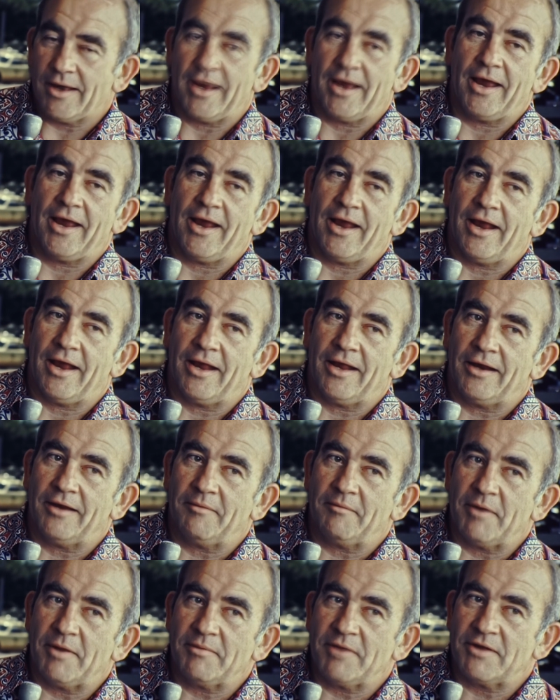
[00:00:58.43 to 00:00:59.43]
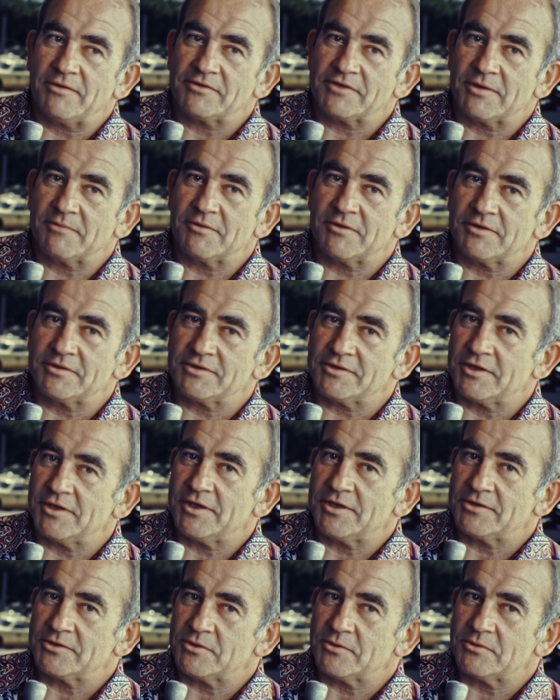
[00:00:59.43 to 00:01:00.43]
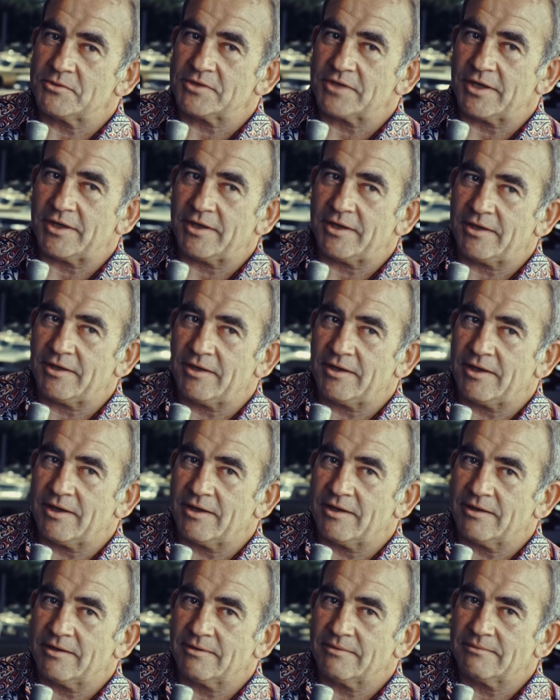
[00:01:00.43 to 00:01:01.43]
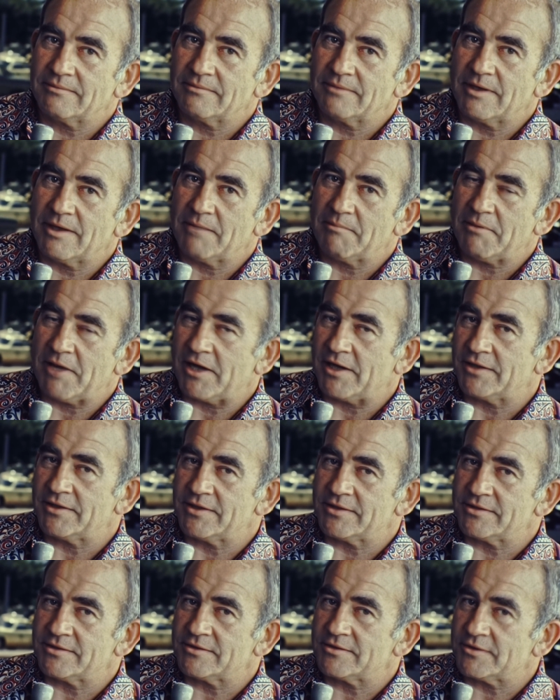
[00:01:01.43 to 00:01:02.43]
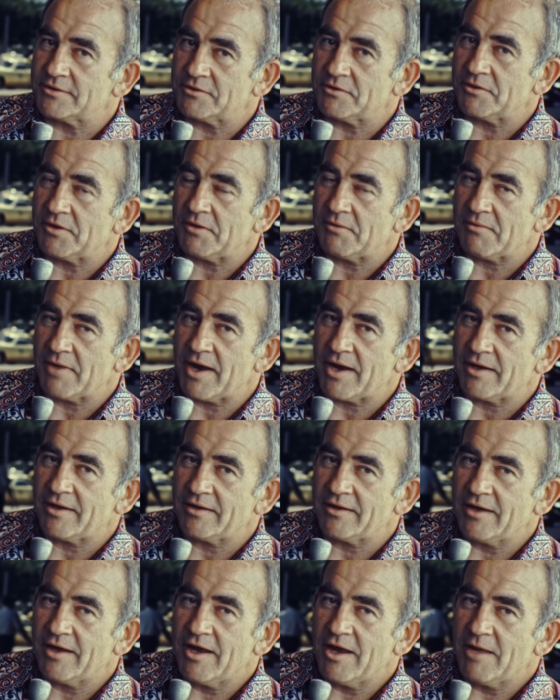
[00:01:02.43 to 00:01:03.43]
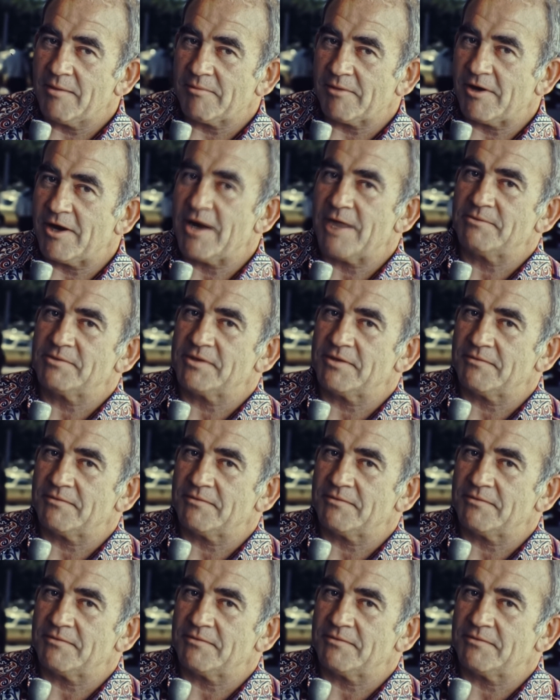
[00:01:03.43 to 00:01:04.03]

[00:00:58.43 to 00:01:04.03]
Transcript: and maybe if some of the cynics who say uh, uh, politics is a dirty racket, perhaps